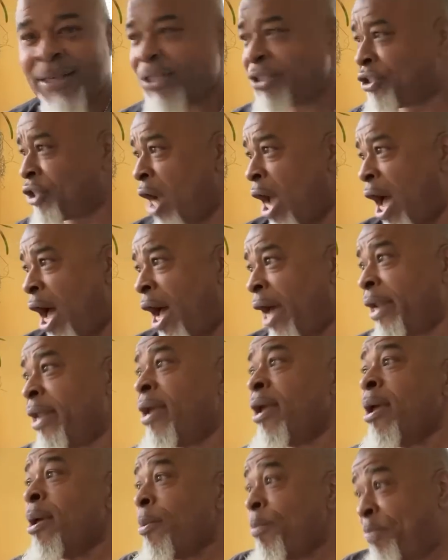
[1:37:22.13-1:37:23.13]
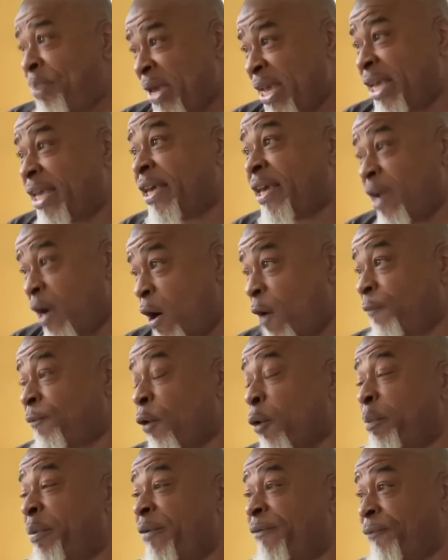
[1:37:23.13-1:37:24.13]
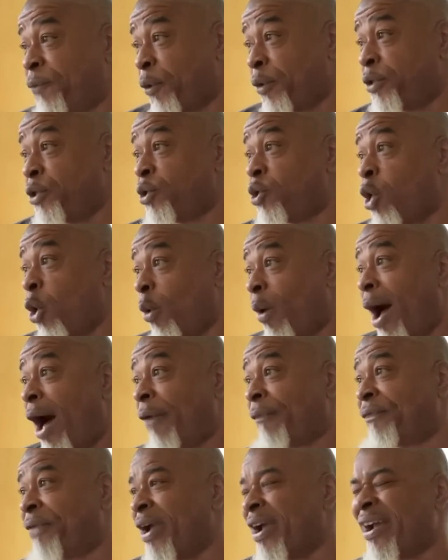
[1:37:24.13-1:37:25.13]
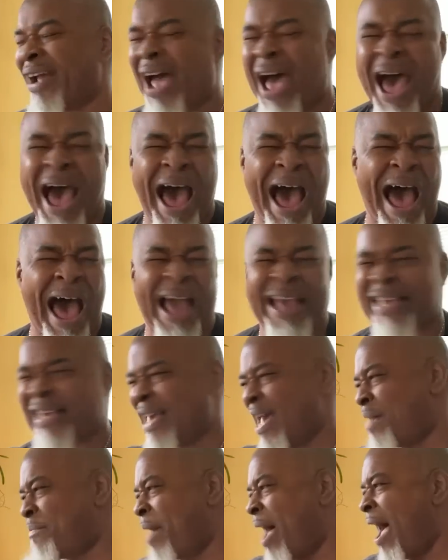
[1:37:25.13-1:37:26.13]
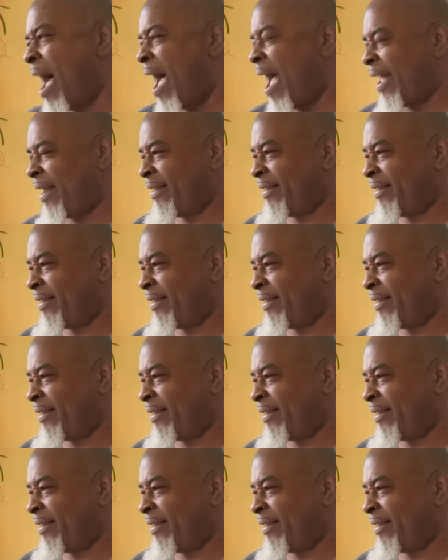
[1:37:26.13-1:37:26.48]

John, be careful before you go out there. Ah, come on.